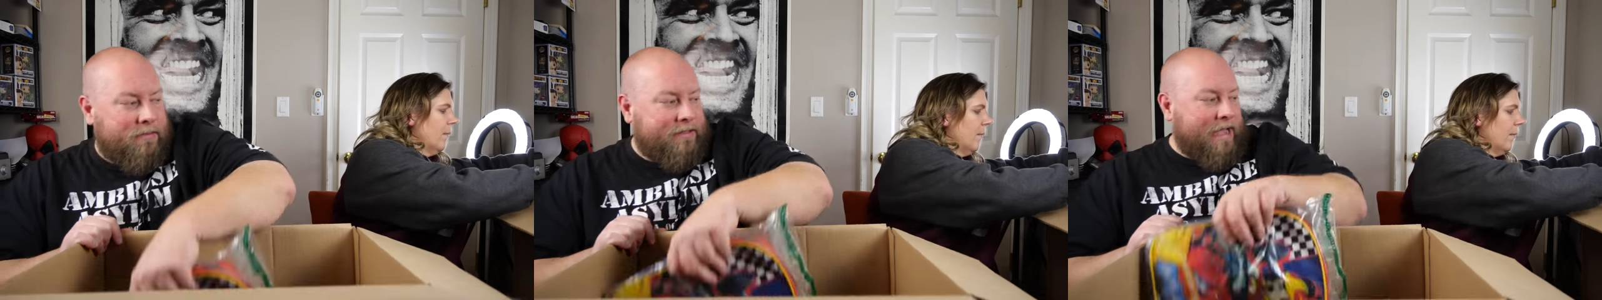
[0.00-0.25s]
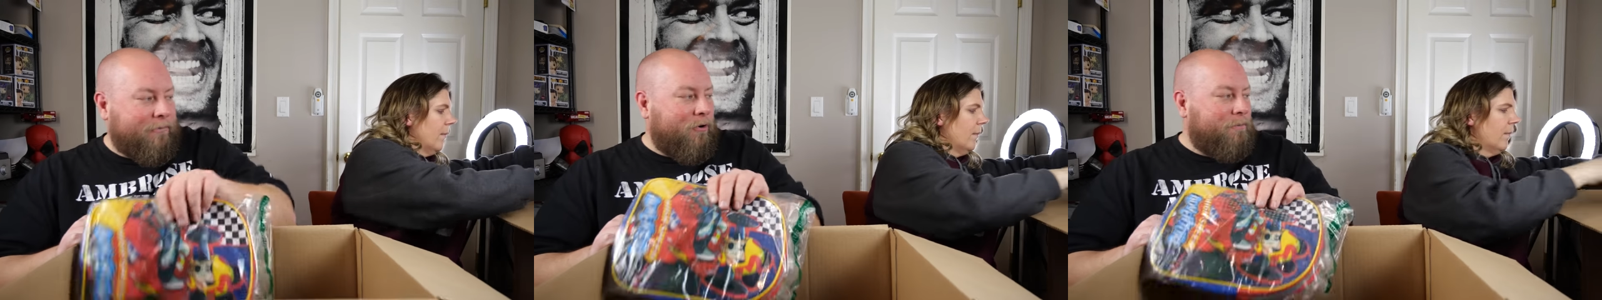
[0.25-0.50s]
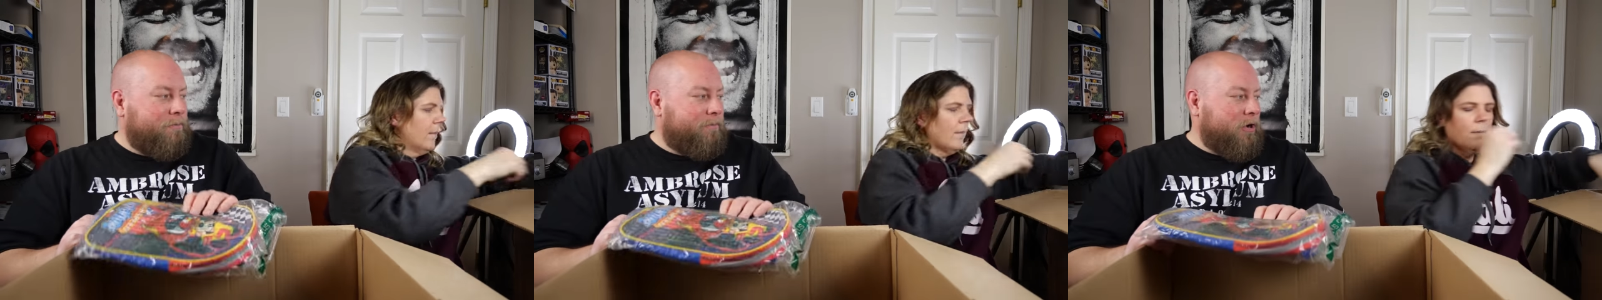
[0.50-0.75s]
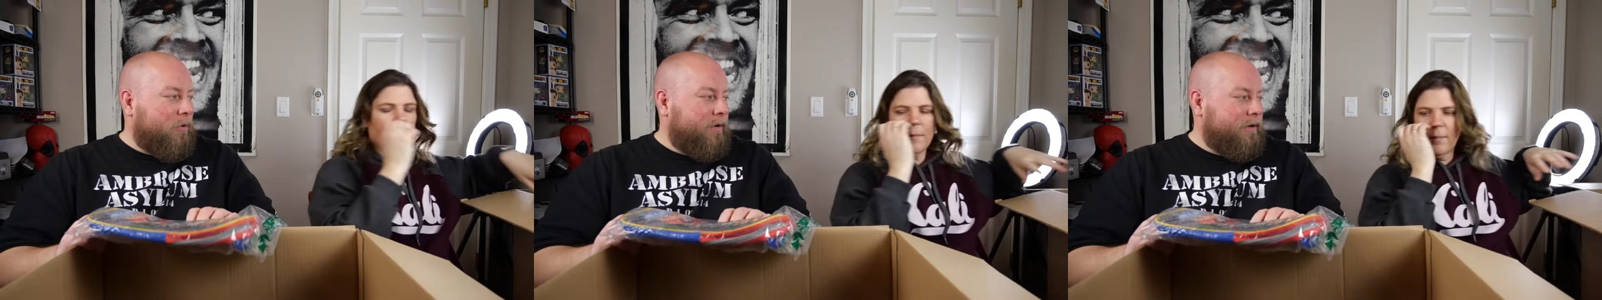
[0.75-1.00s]
Speaker 1: But that won't
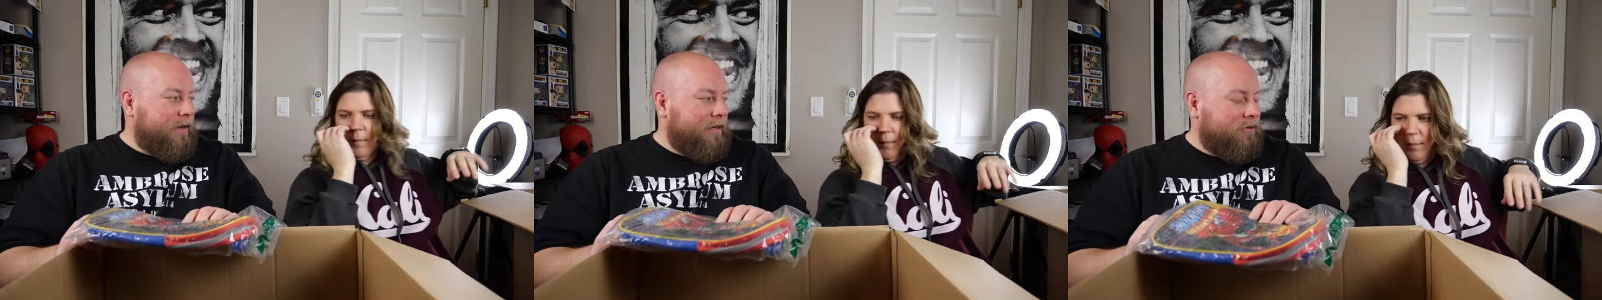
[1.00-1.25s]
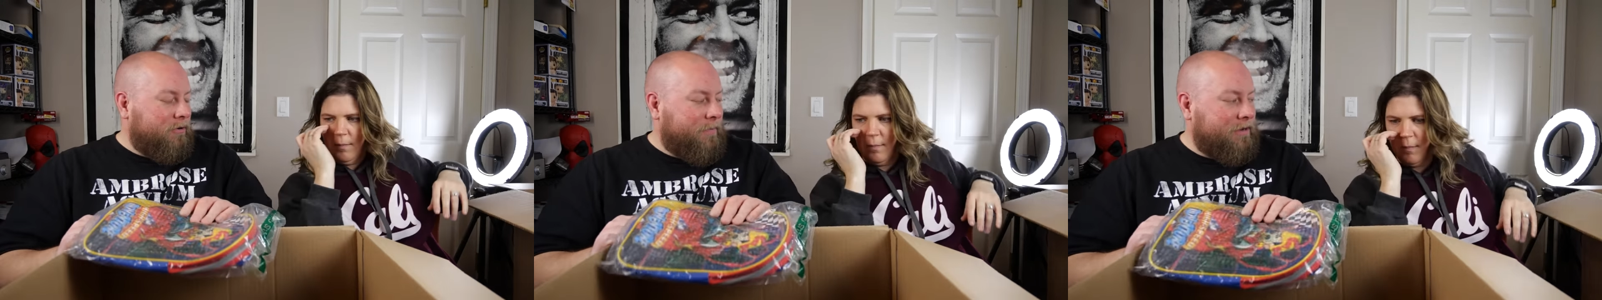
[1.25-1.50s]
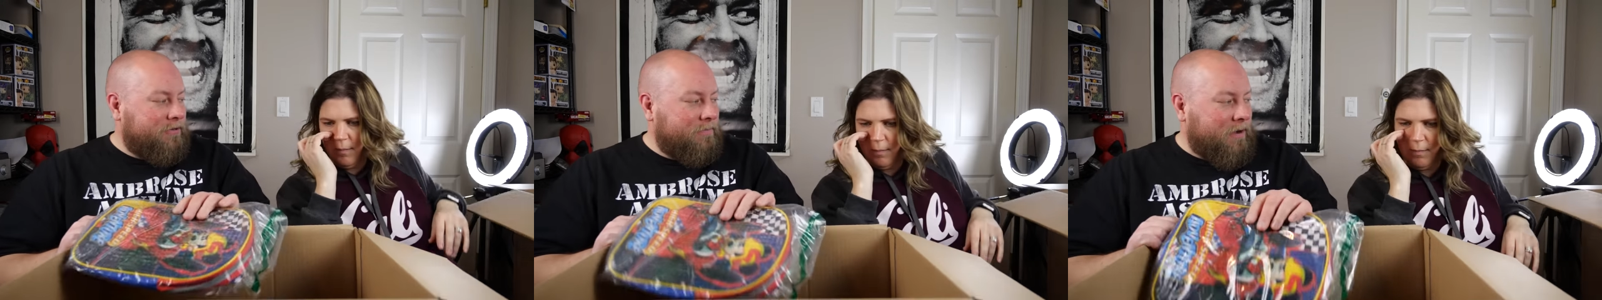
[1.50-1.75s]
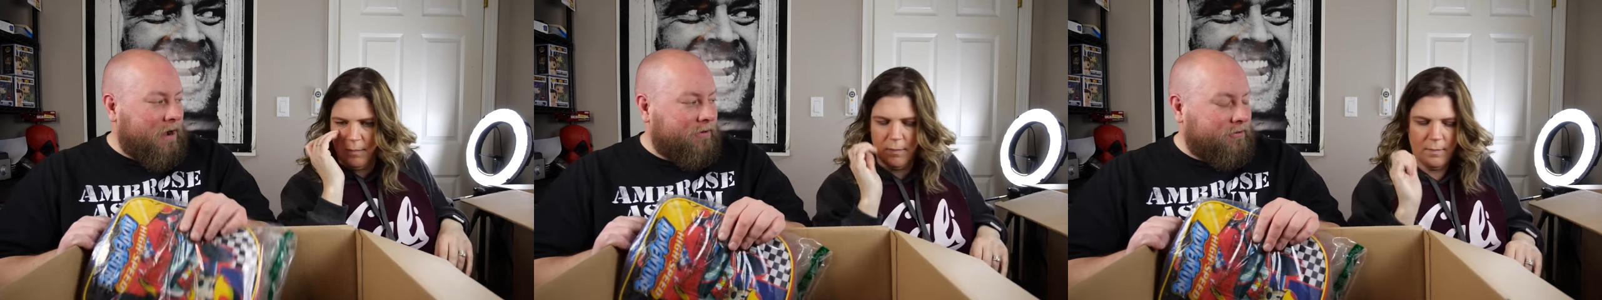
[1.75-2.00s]
go in, into a mystery
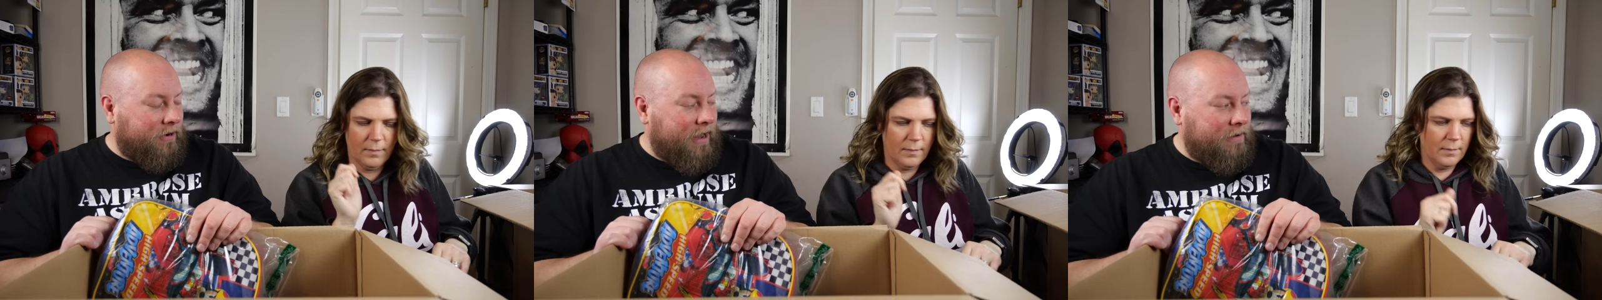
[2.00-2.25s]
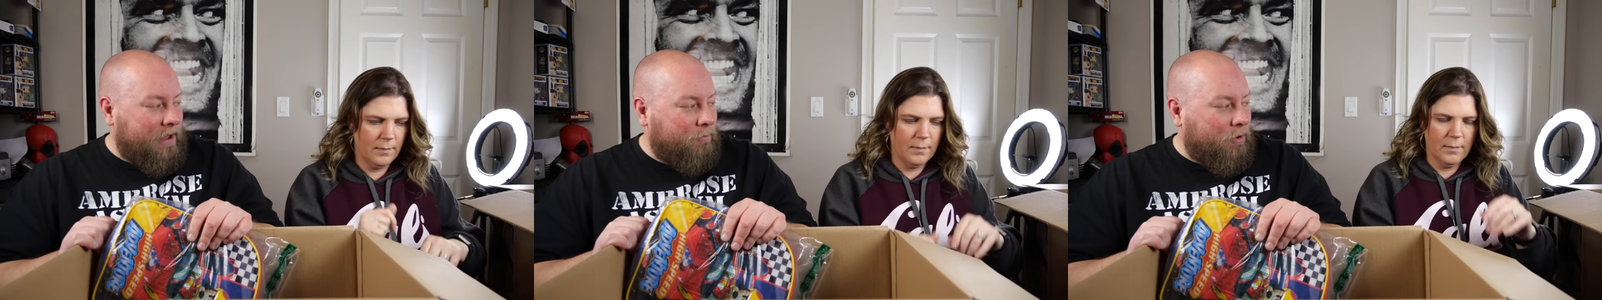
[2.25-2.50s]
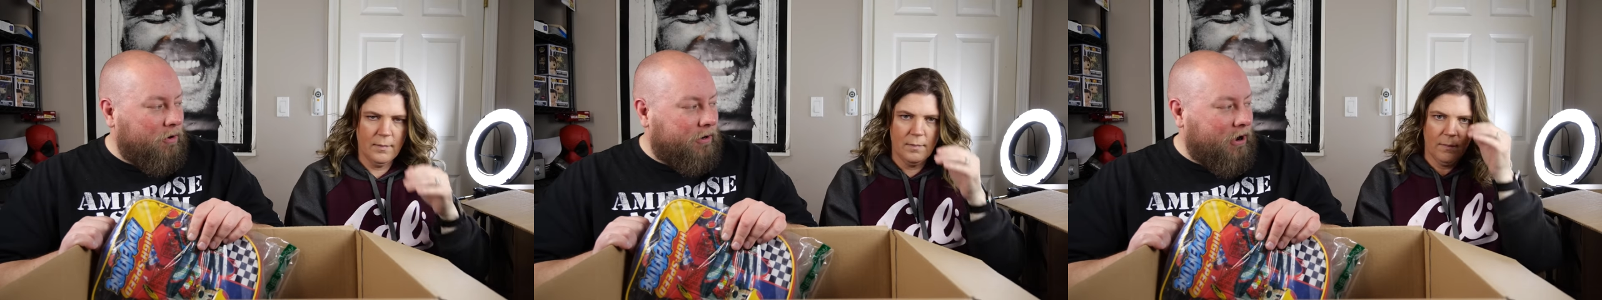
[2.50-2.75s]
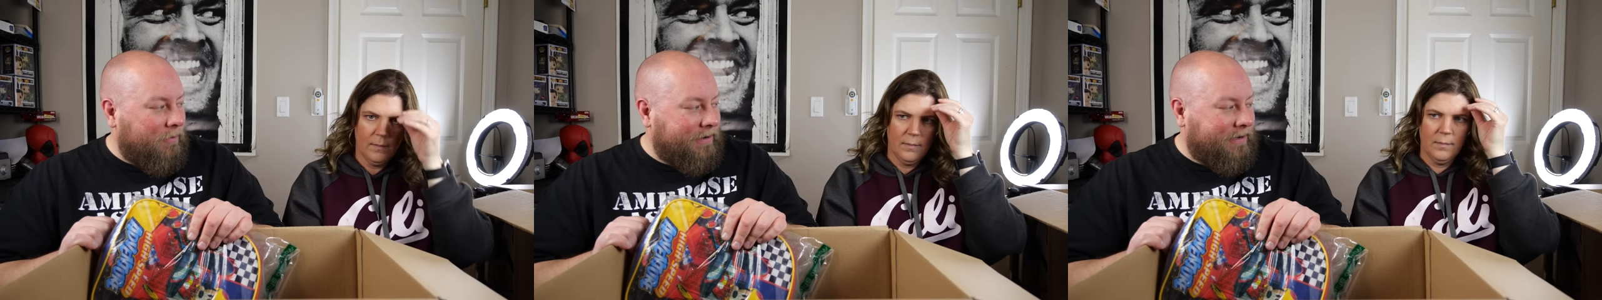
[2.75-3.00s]
box or it, it won't
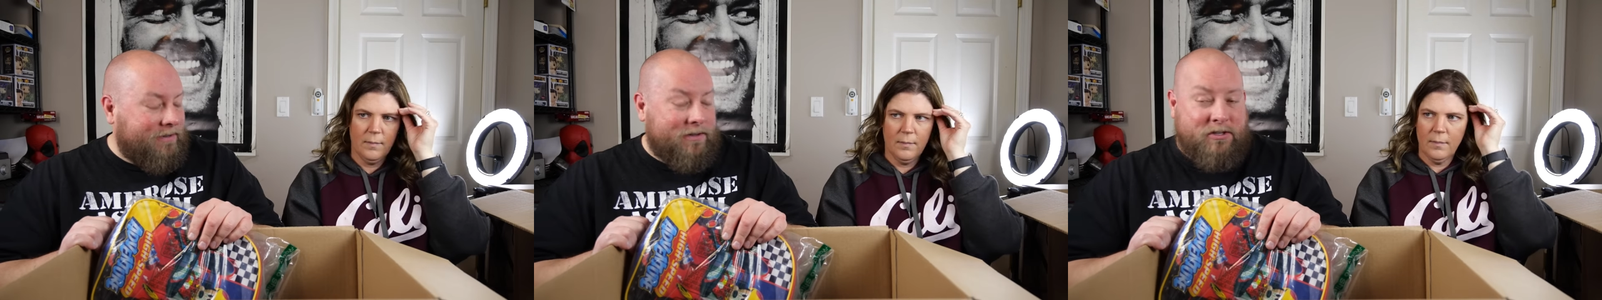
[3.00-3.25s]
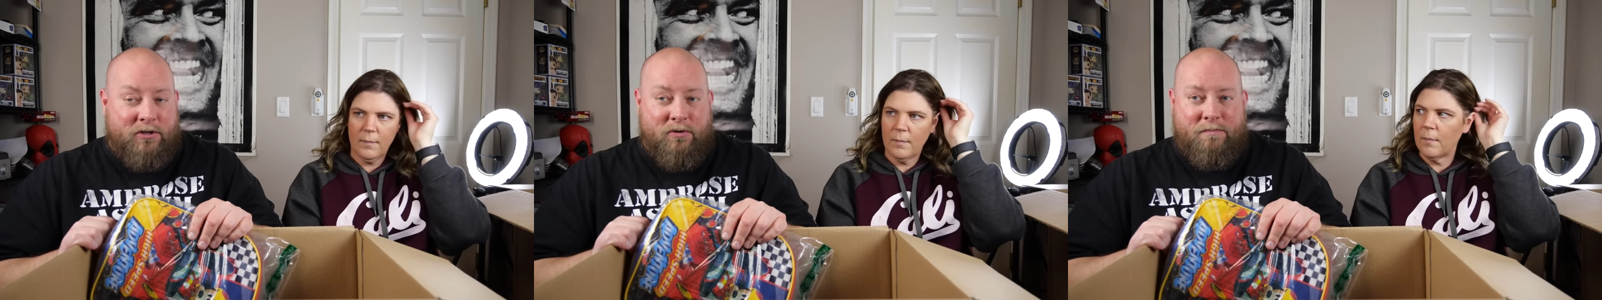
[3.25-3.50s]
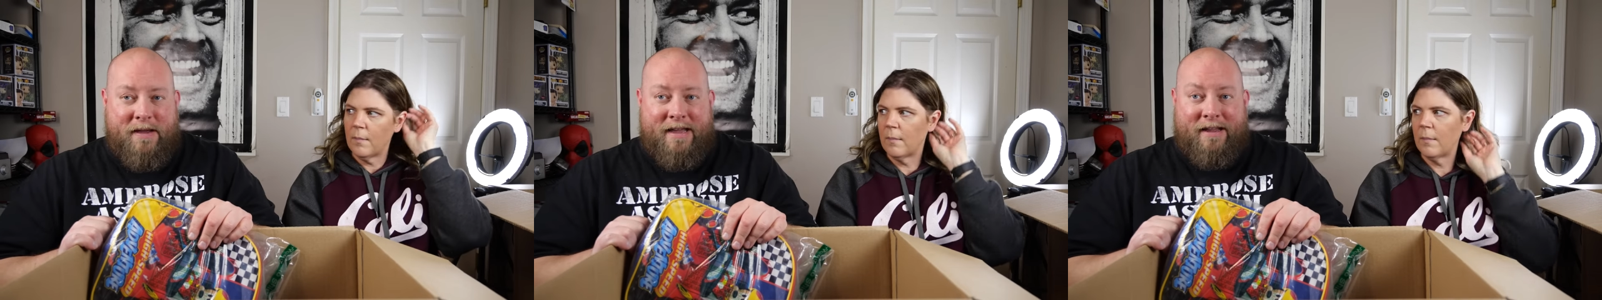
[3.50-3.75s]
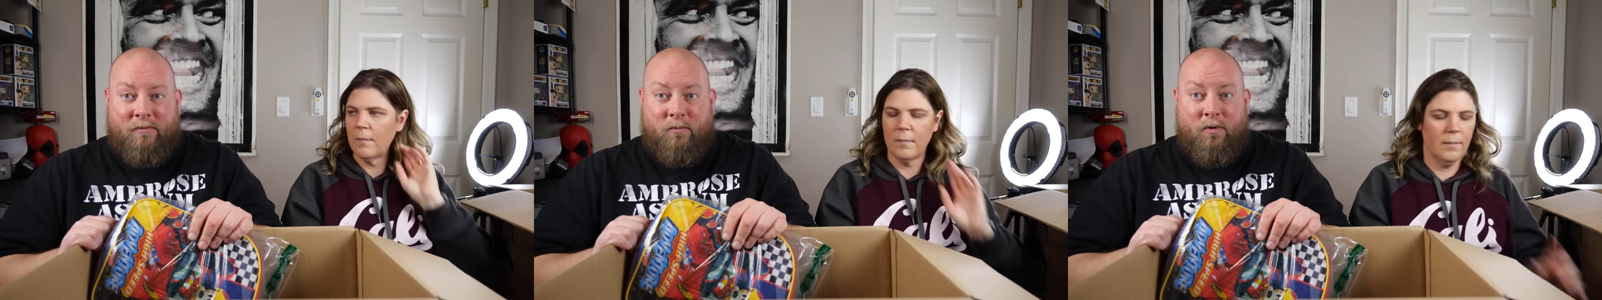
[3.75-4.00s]
go because it's too big.
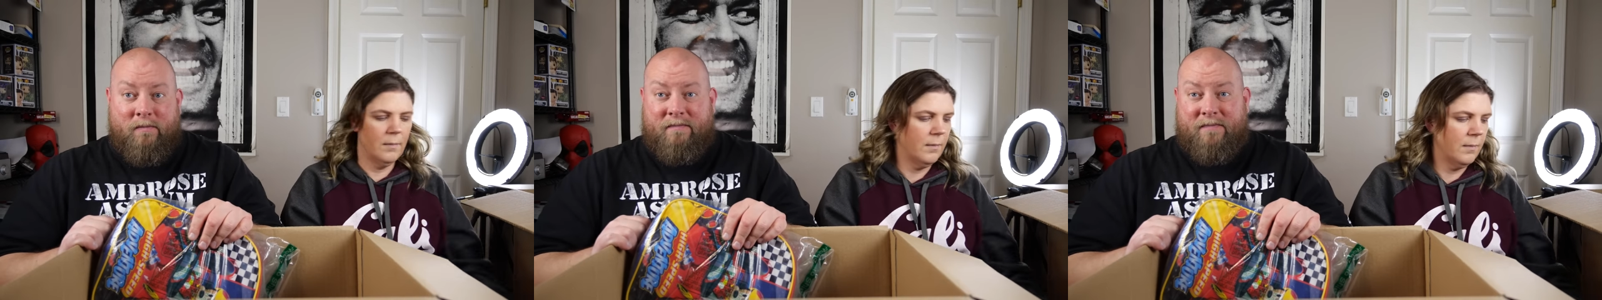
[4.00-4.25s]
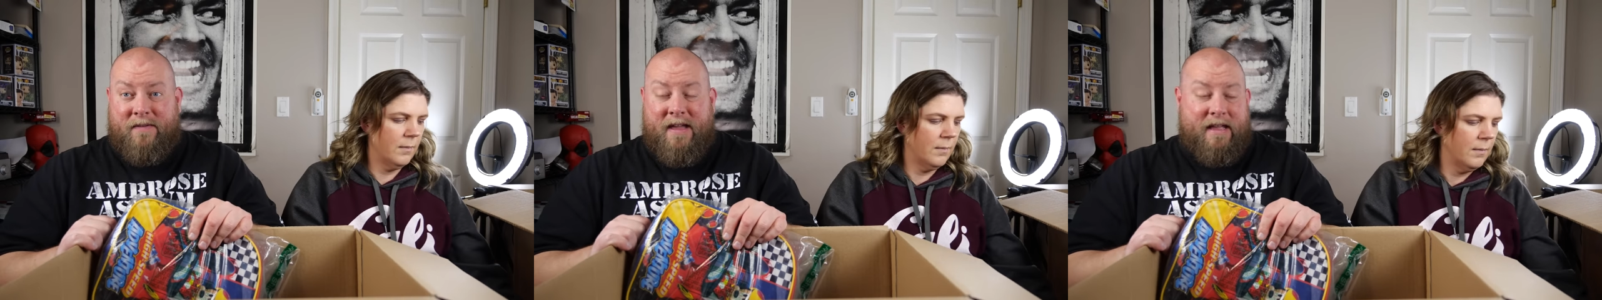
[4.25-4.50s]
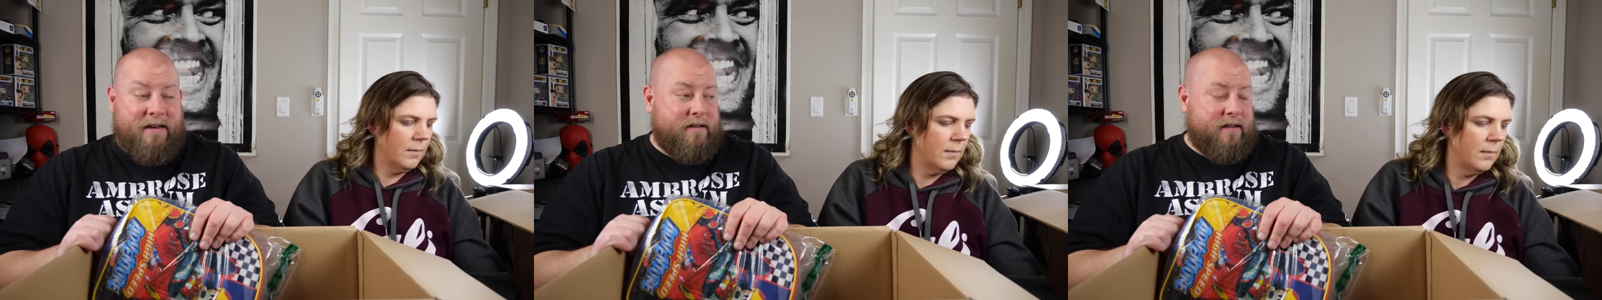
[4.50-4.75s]
It won't fit.